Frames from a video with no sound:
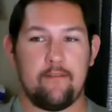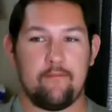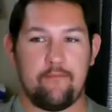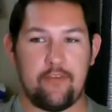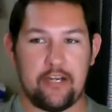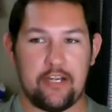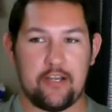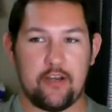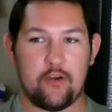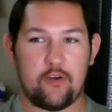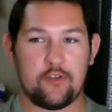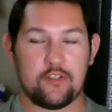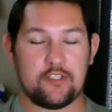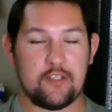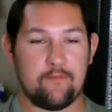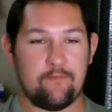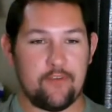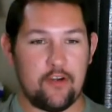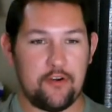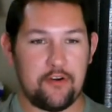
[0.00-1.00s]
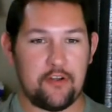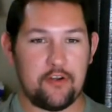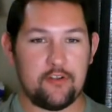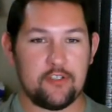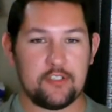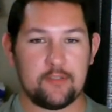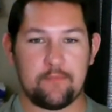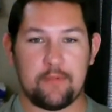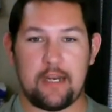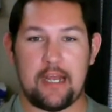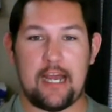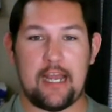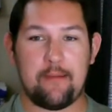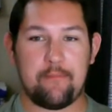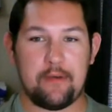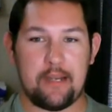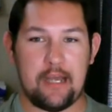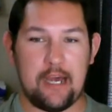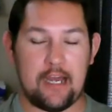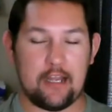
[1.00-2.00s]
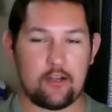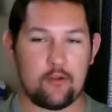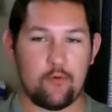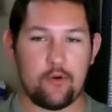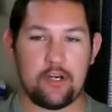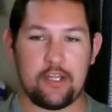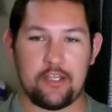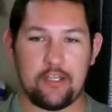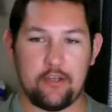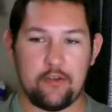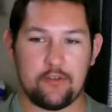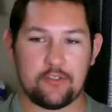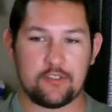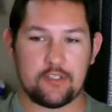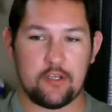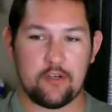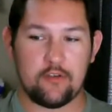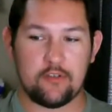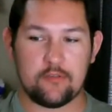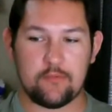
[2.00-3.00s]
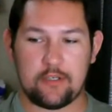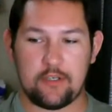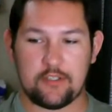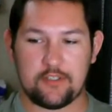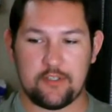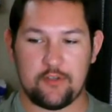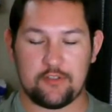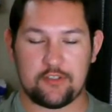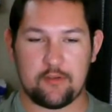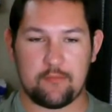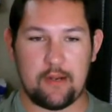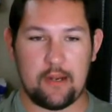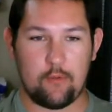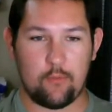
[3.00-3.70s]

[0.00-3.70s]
videos and photos, but I'm not going to use those because those are my